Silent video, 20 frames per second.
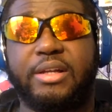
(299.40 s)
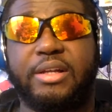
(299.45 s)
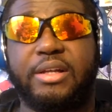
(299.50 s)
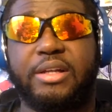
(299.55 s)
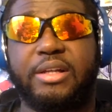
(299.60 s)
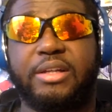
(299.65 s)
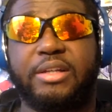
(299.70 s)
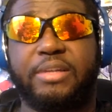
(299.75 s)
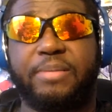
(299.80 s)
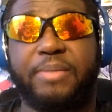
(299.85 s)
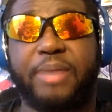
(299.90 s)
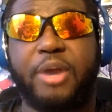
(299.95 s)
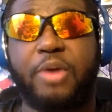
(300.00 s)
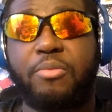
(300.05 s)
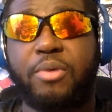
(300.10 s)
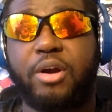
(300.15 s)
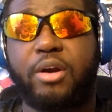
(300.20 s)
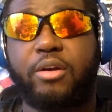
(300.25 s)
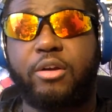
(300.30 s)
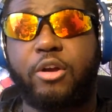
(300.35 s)
it's
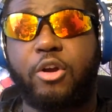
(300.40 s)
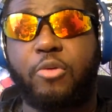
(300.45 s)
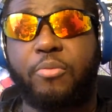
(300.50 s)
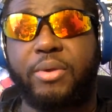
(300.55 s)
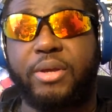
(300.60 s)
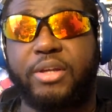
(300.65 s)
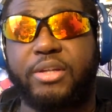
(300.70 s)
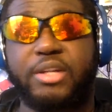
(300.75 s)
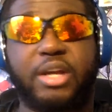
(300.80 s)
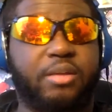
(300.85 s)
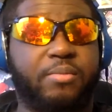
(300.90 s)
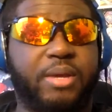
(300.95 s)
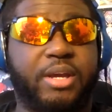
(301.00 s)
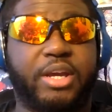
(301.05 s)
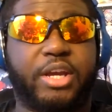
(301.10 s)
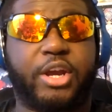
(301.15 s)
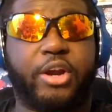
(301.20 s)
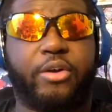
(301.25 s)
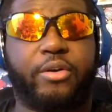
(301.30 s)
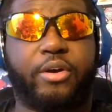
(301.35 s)
about Marco, but he's not the
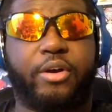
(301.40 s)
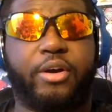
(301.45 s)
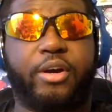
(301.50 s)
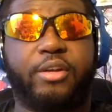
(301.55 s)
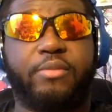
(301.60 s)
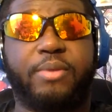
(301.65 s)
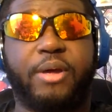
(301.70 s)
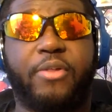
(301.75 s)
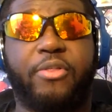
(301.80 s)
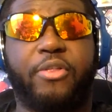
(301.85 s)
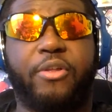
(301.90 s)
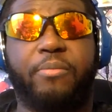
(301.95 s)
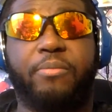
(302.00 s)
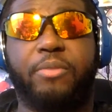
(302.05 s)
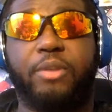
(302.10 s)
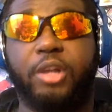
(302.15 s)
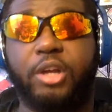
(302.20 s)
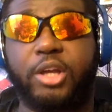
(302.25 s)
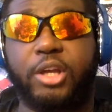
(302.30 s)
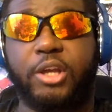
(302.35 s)
main character. It's about
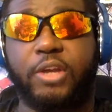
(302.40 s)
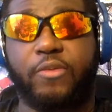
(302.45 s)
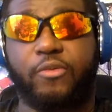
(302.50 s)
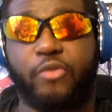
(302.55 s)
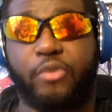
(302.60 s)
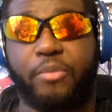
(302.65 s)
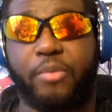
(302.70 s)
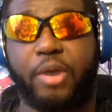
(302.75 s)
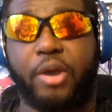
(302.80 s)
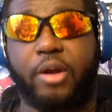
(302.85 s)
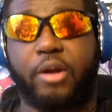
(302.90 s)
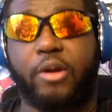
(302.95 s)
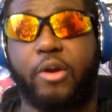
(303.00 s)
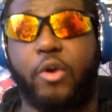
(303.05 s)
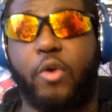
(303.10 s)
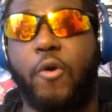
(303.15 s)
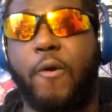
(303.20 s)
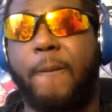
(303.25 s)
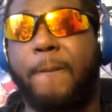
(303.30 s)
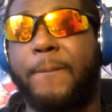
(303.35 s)
them looking for
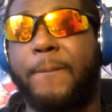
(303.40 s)
Marco